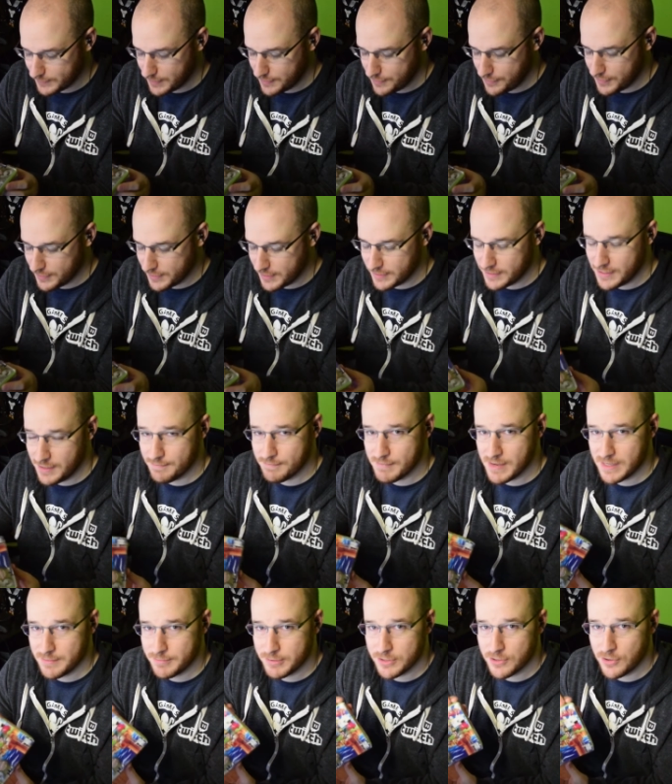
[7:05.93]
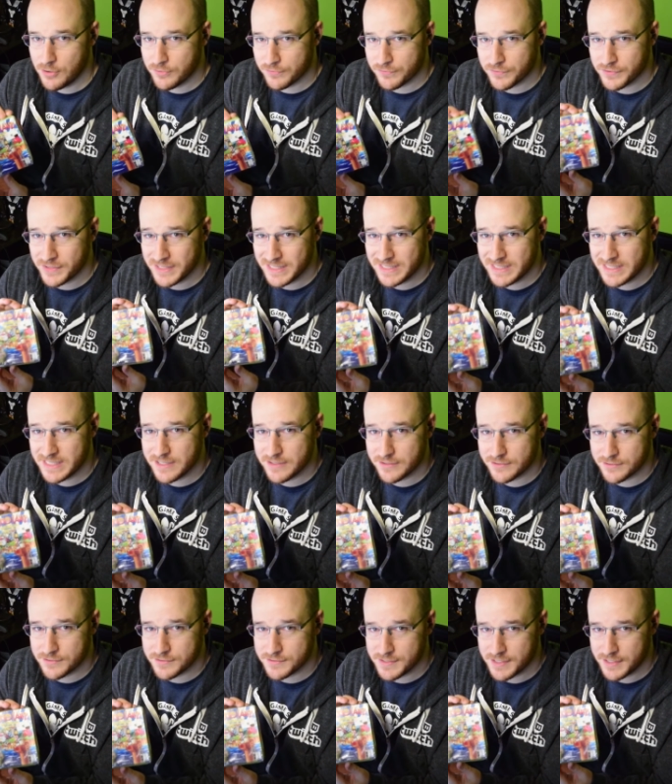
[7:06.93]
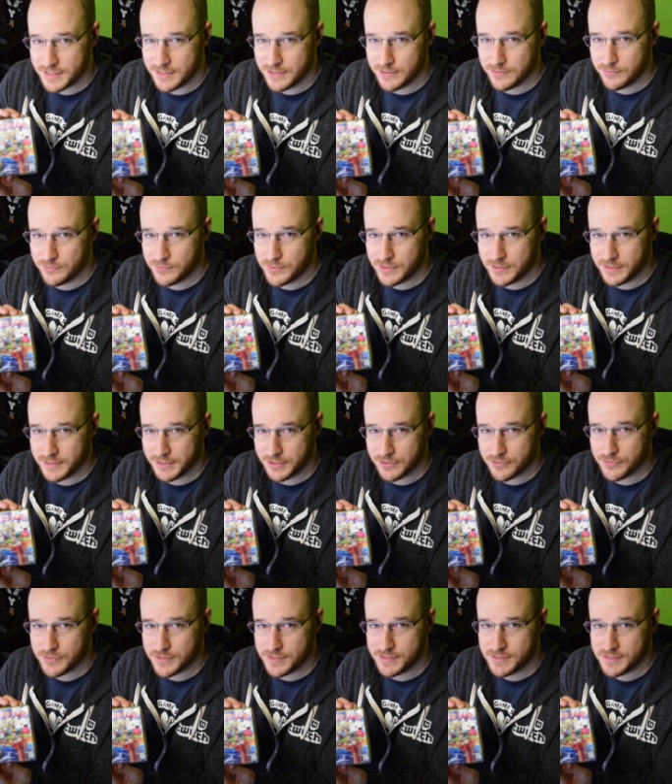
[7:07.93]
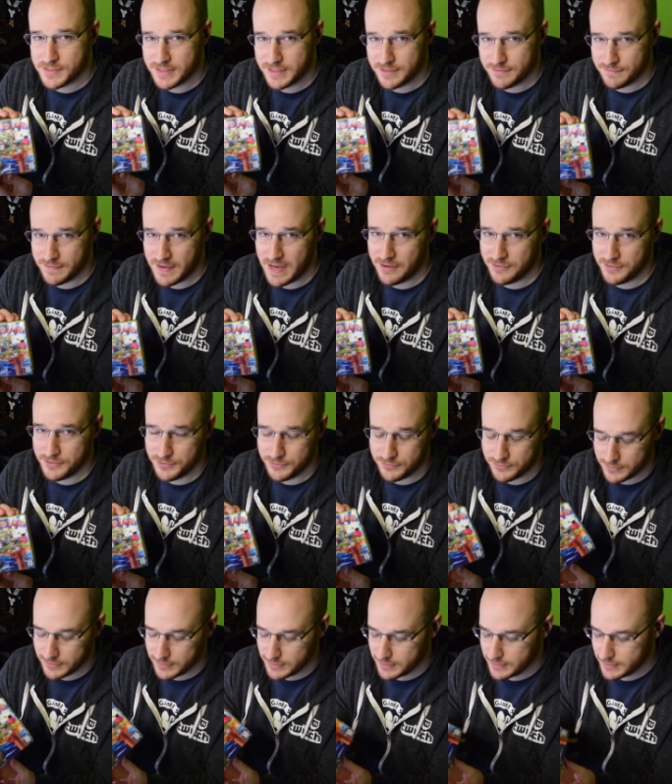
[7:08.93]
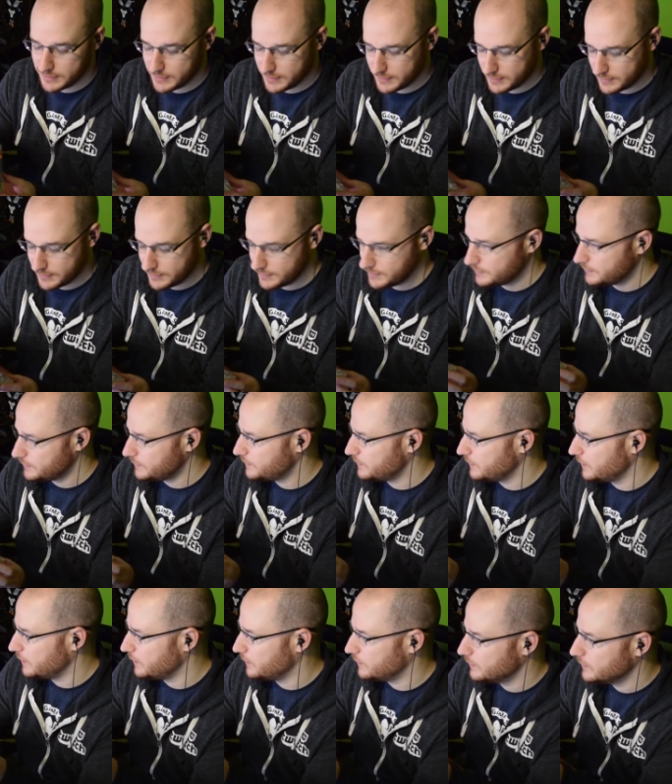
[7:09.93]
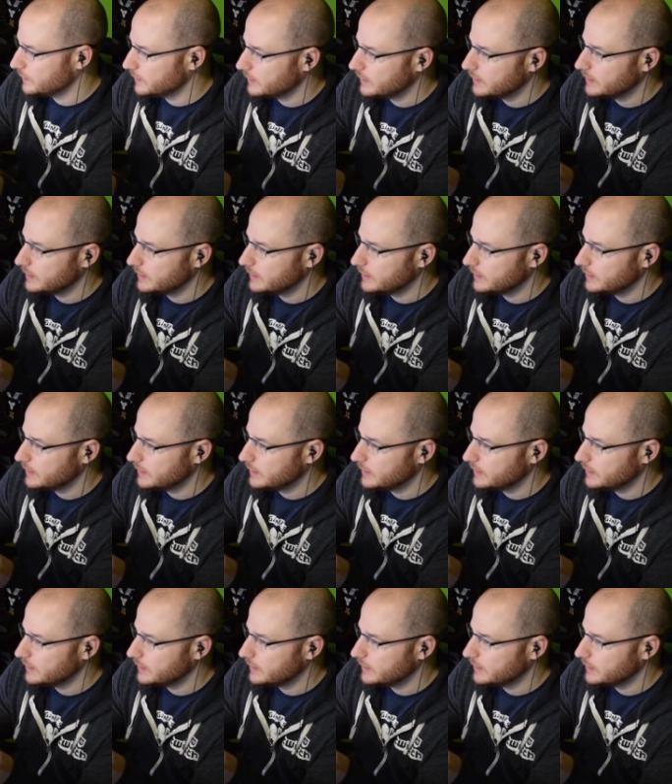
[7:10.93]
Thinking that maybe over the years that it will increase in value. So